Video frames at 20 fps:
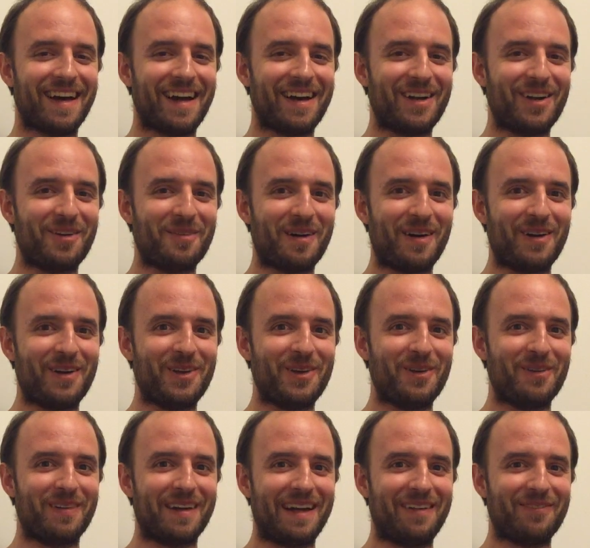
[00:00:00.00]
I don't know about
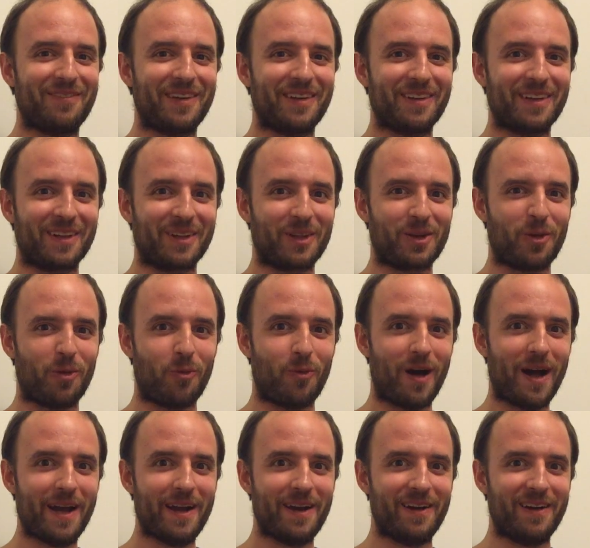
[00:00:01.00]
you, but I'm feeling a little
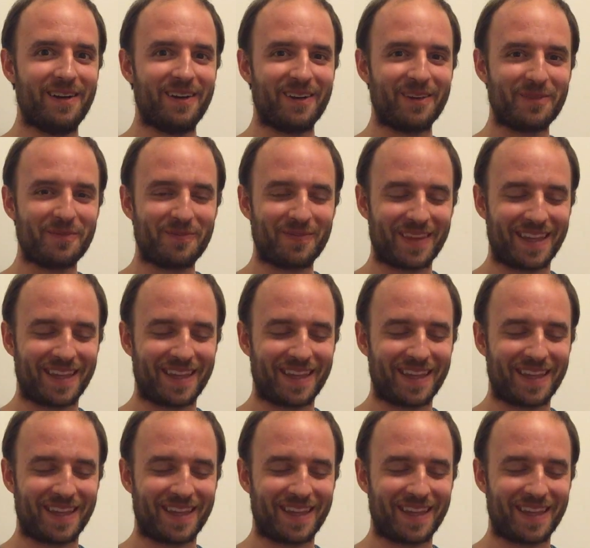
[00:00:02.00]
wired.